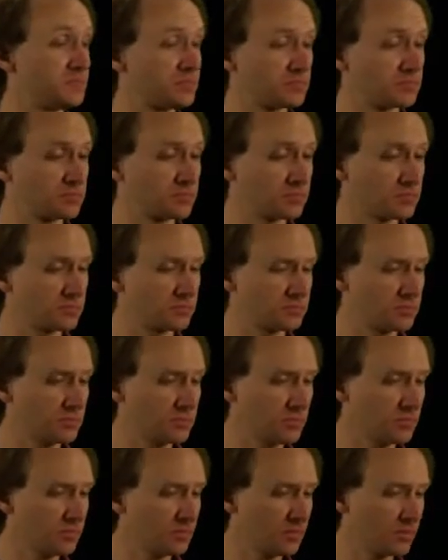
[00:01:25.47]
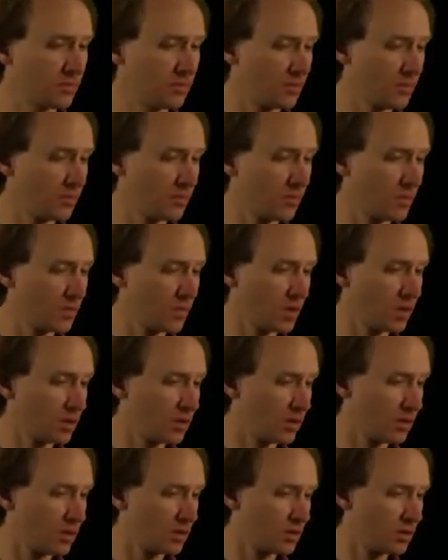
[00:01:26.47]

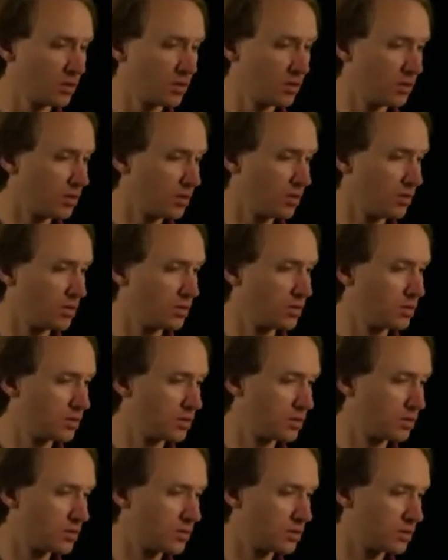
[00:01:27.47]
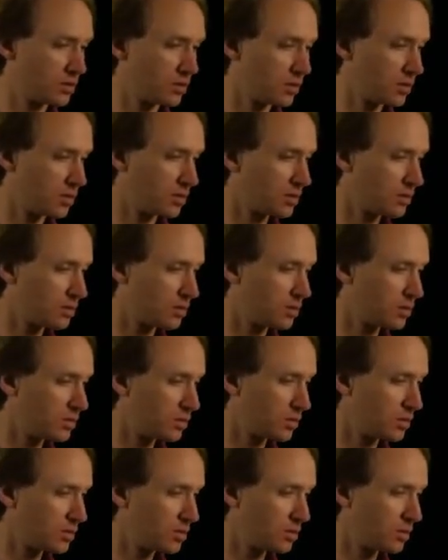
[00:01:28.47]

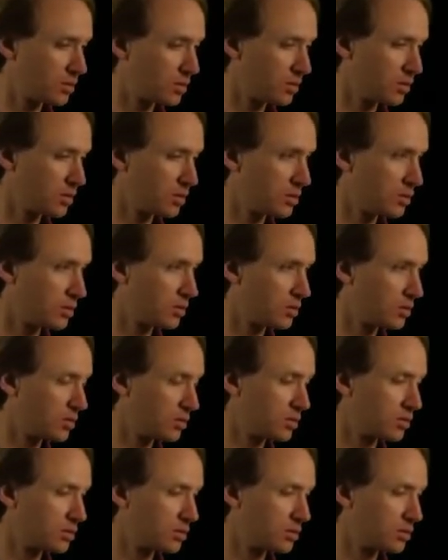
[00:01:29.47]
[no speech]